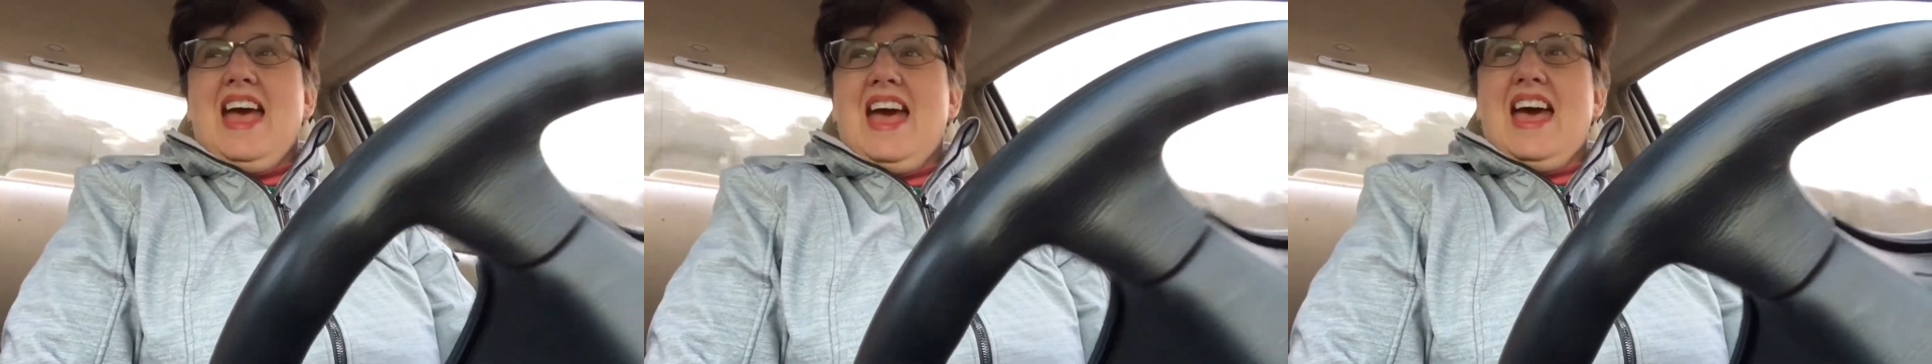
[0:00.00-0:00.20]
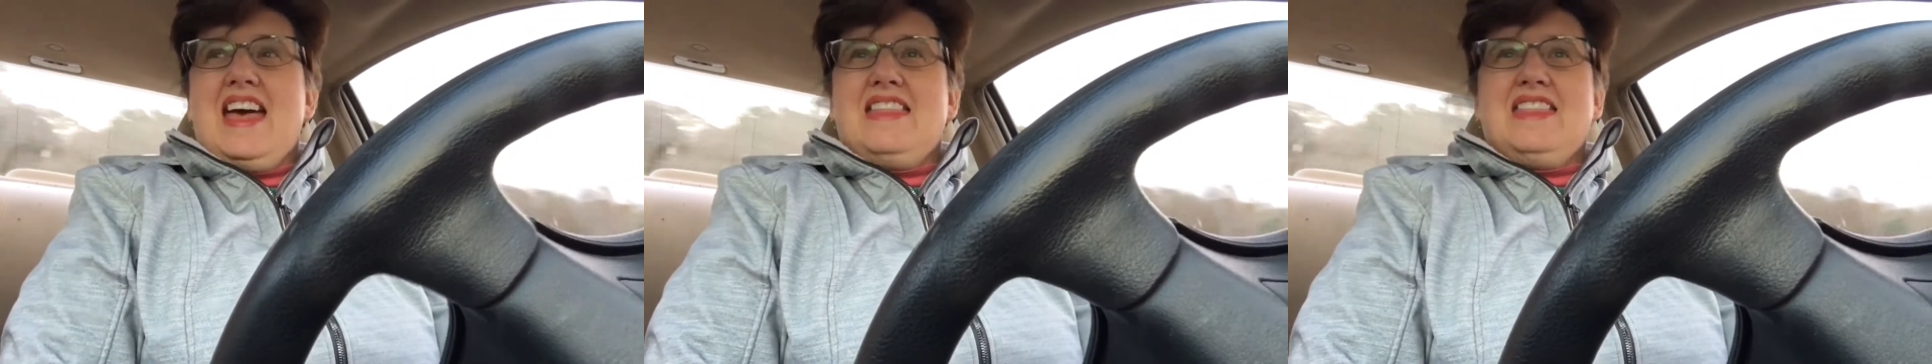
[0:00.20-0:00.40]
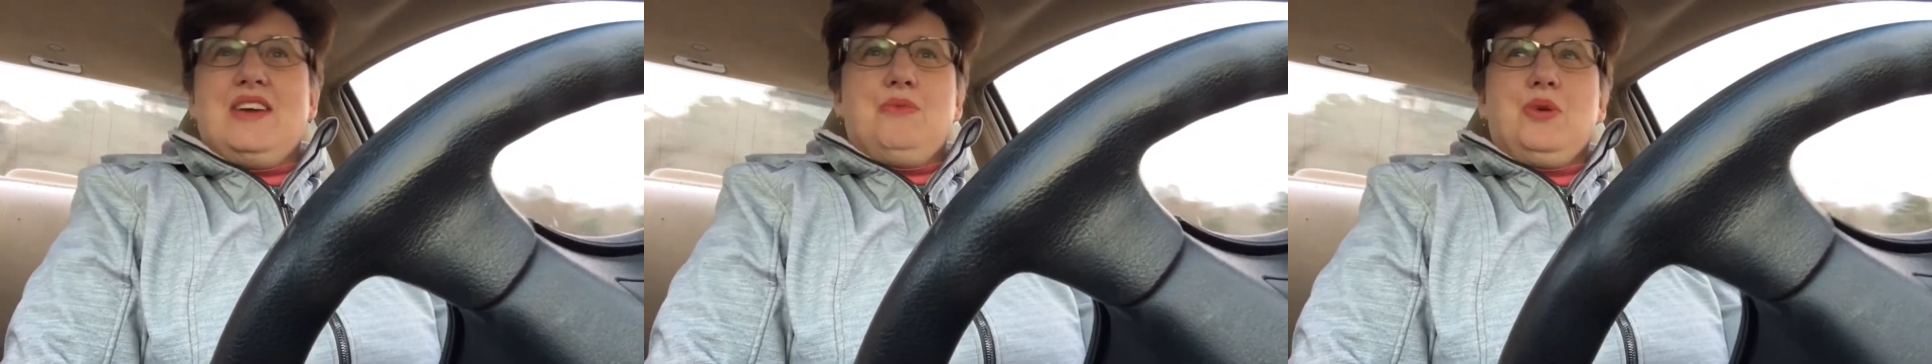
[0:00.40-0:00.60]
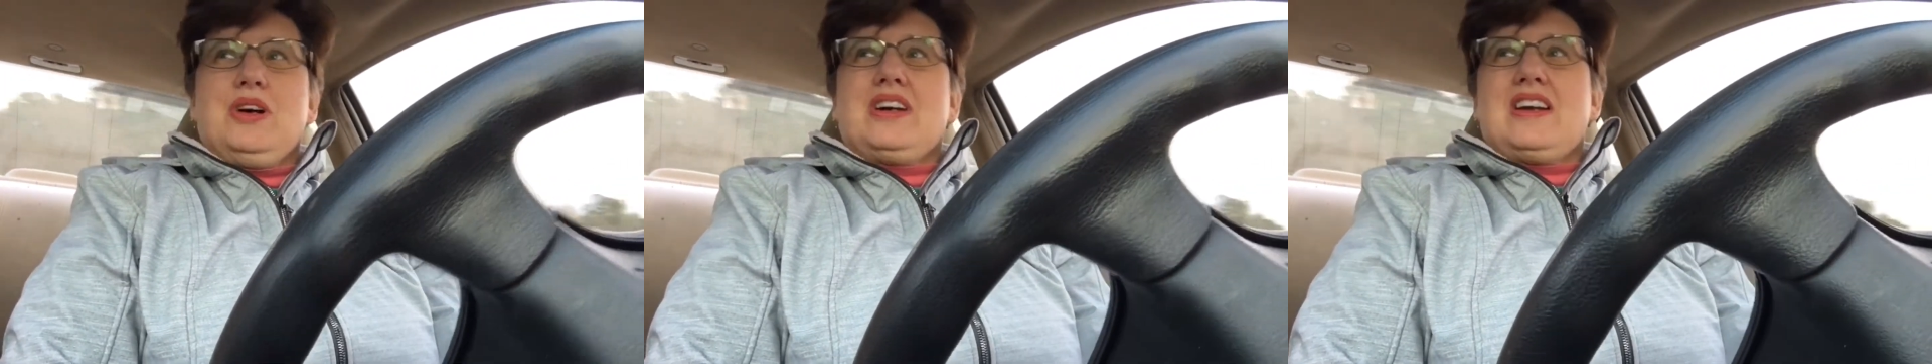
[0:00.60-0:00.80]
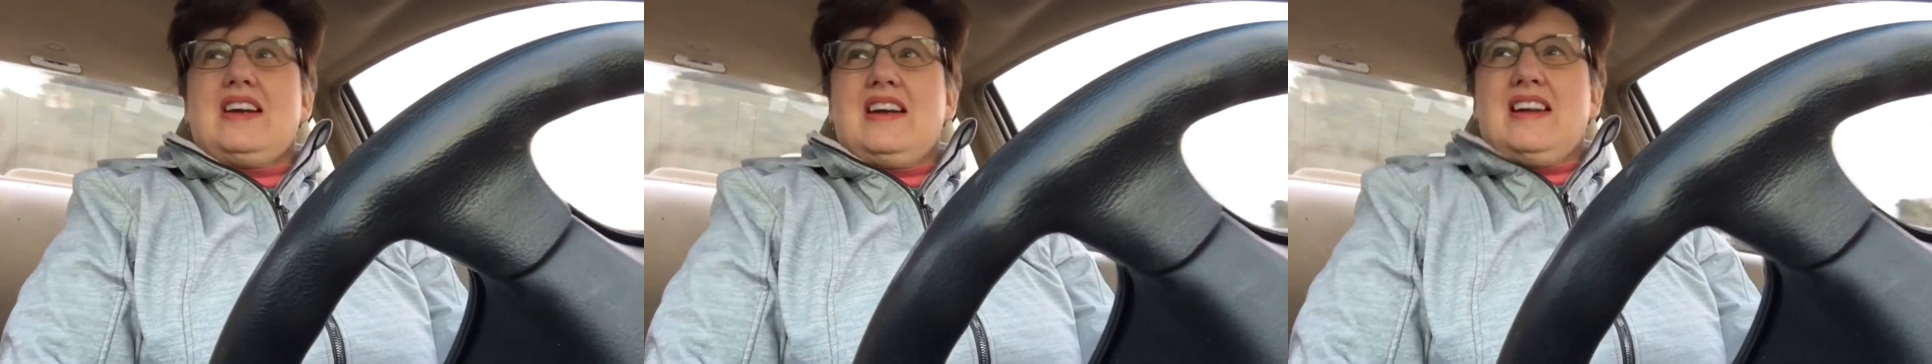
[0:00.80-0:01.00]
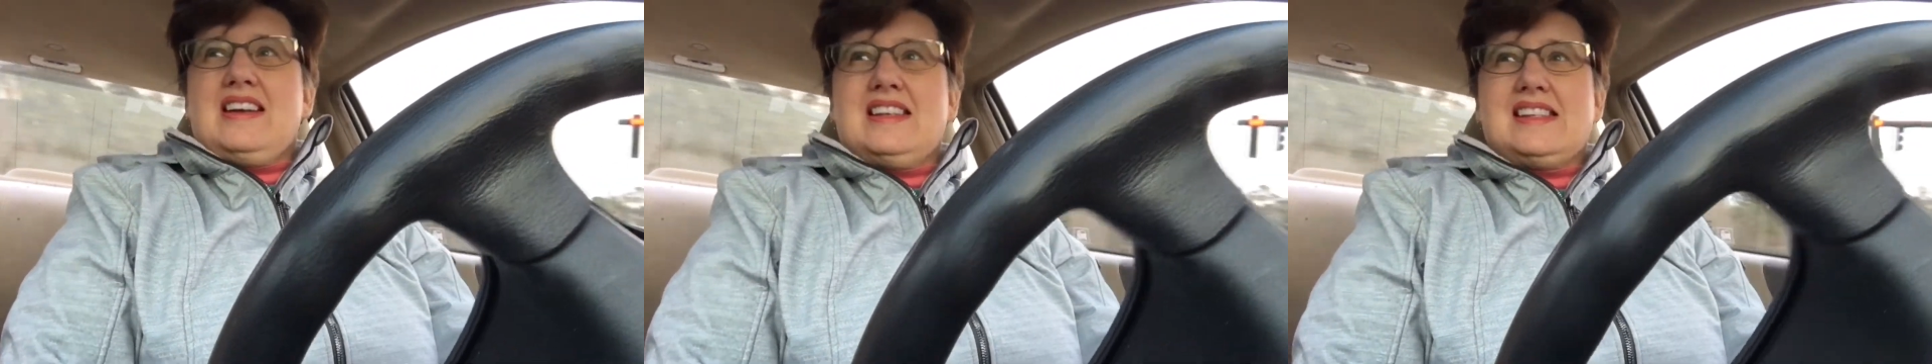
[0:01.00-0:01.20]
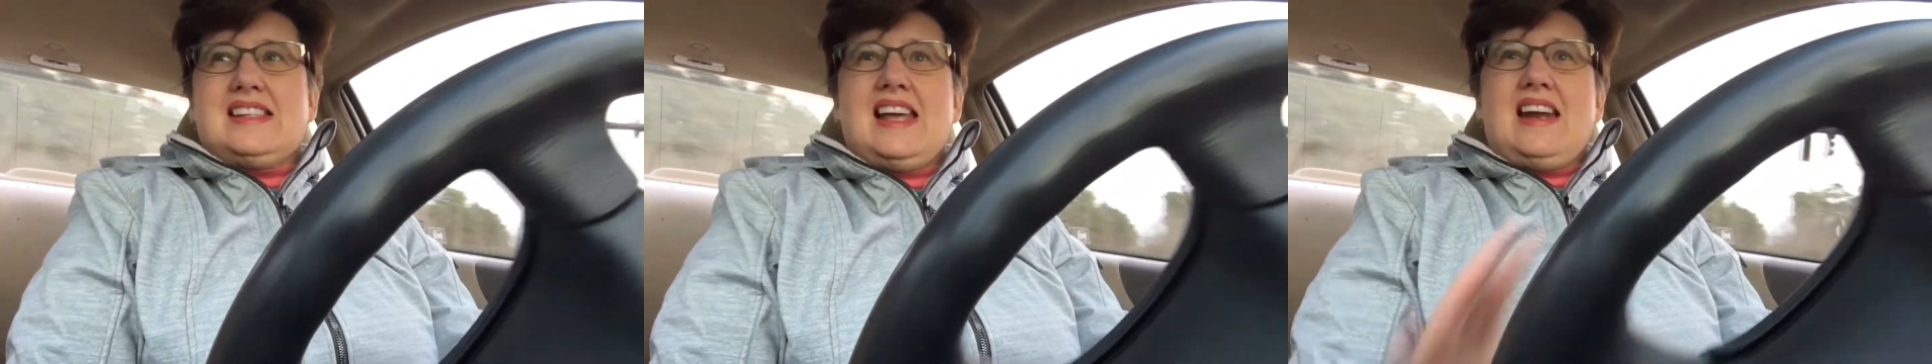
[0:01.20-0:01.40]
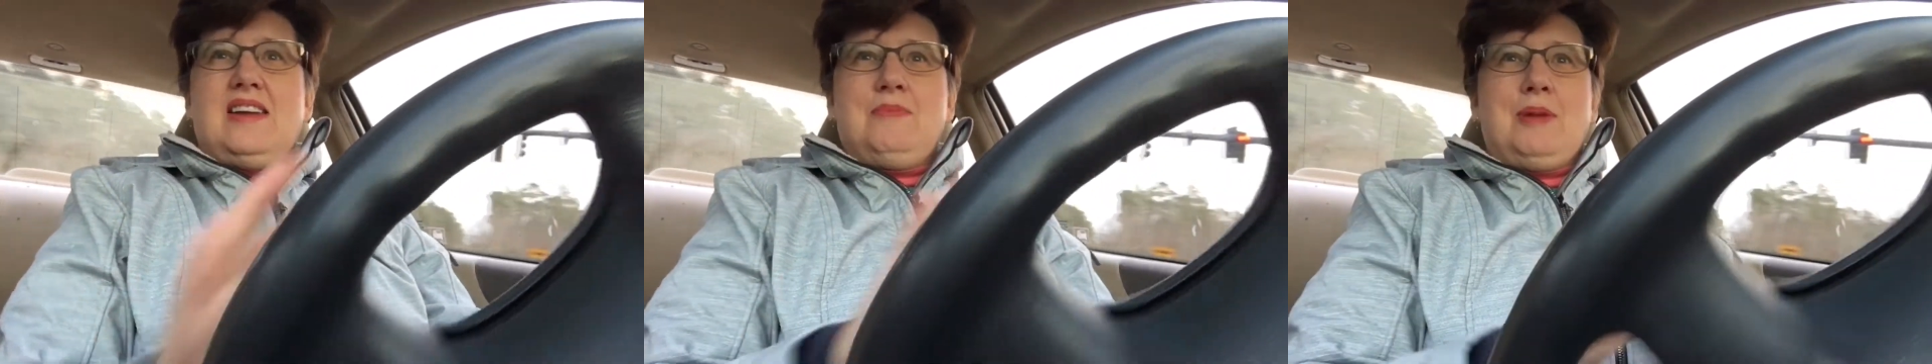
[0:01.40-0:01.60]
and then we're going to
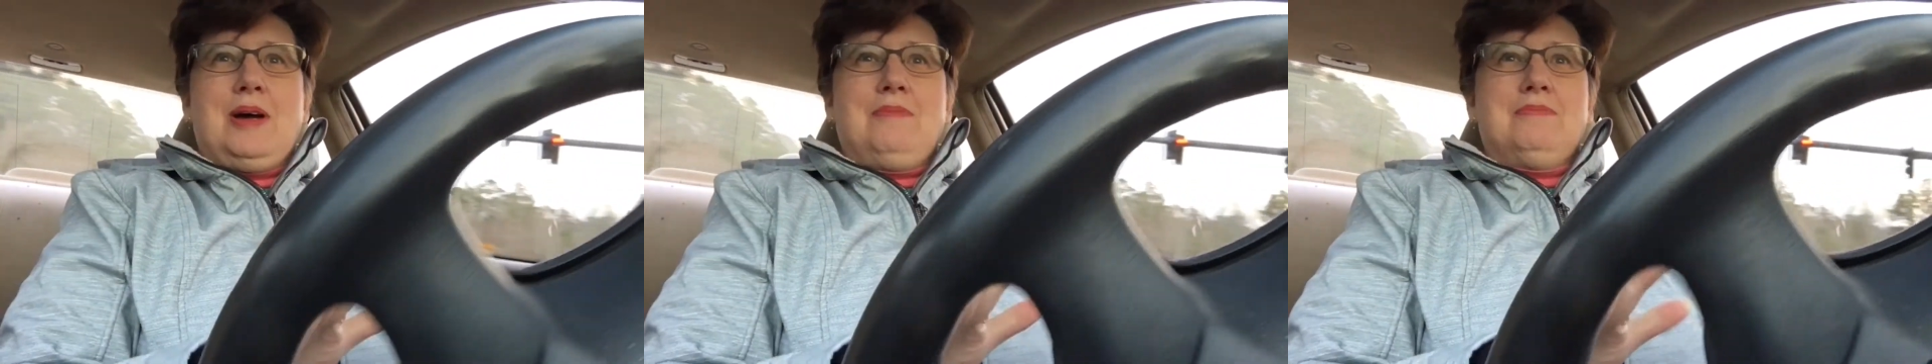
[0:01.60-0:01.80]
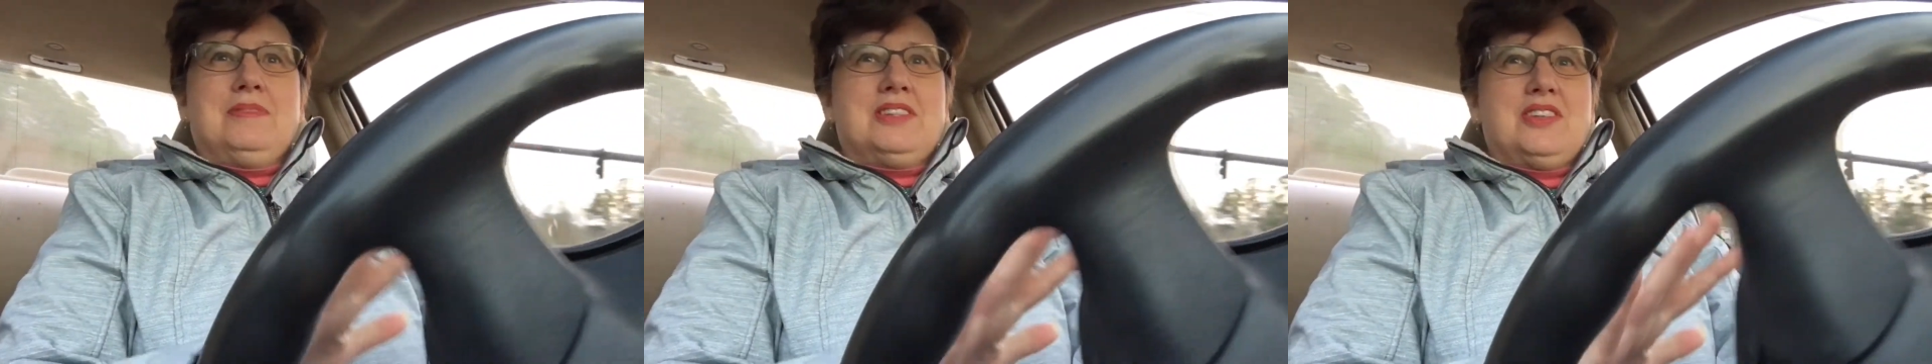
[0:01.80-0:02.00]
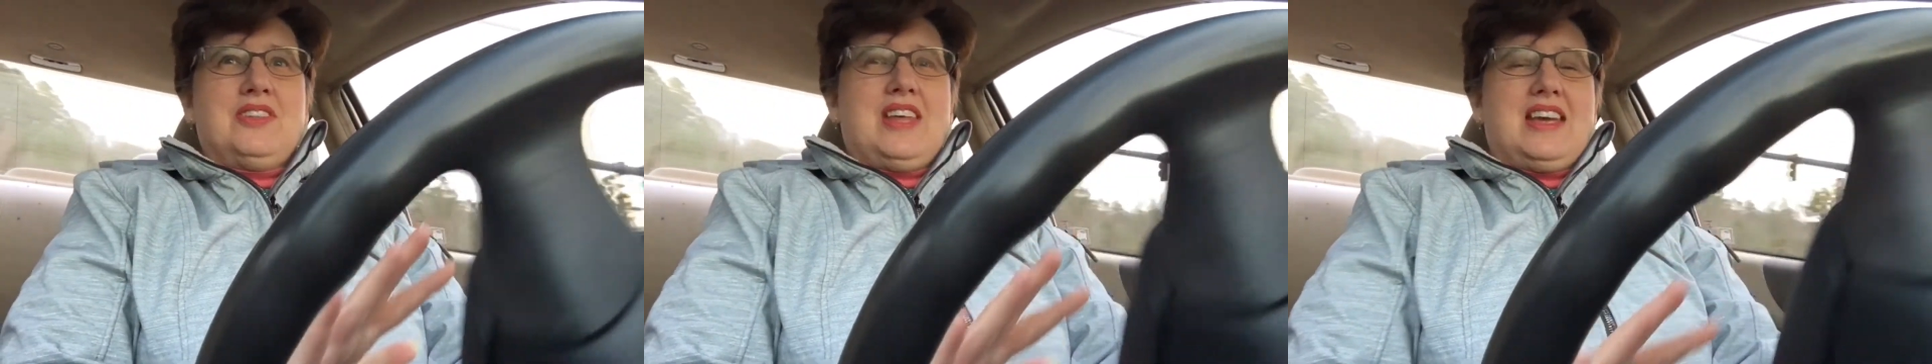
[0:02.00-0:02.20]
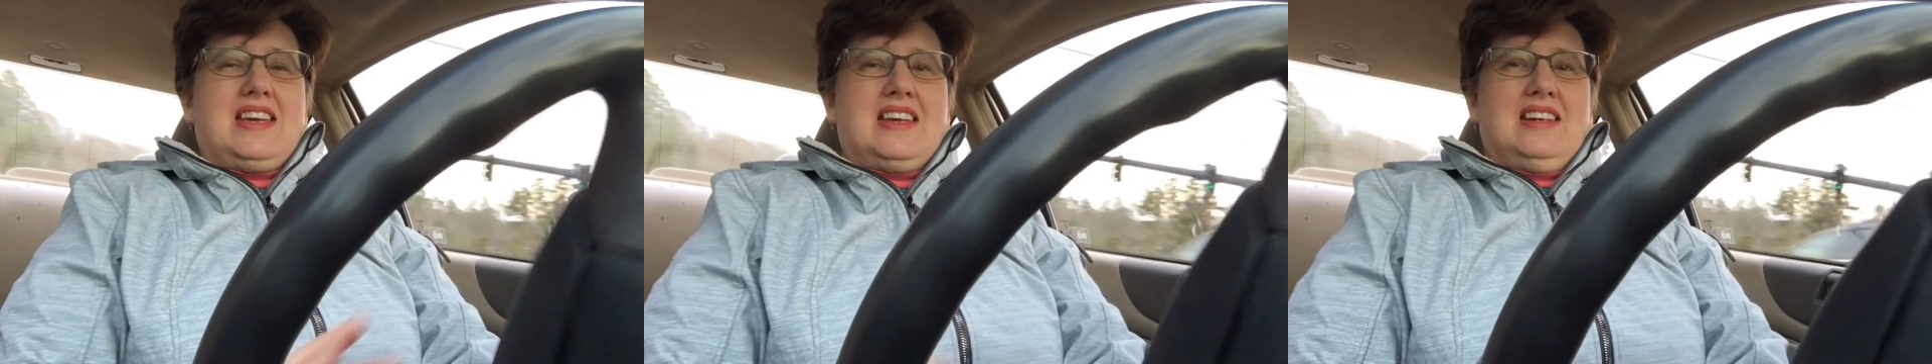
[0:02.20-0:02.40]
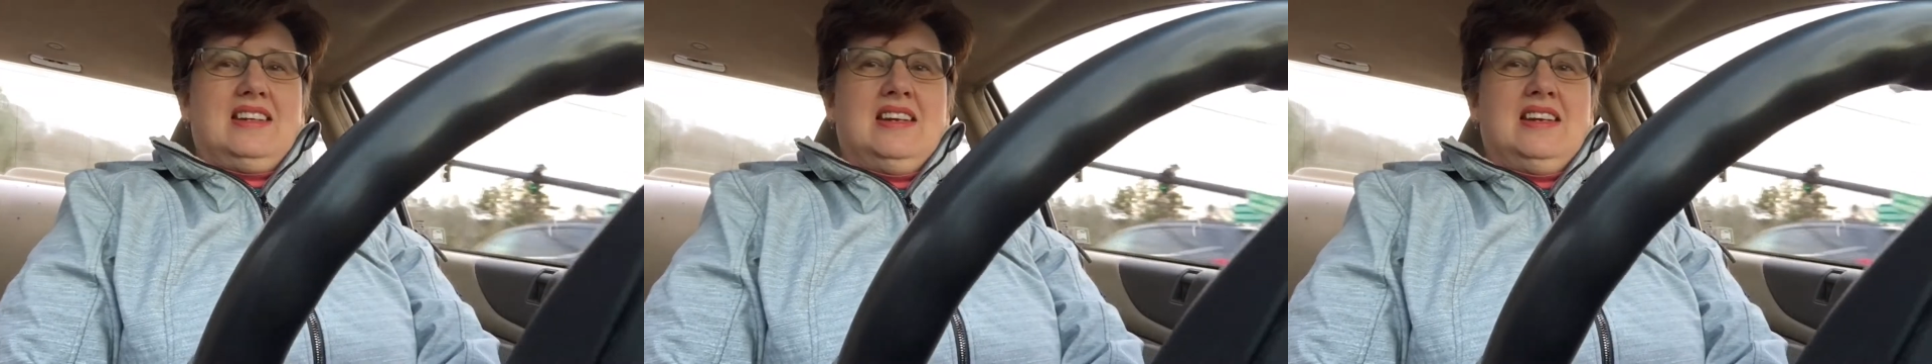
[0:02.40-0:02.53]
set them up so they can,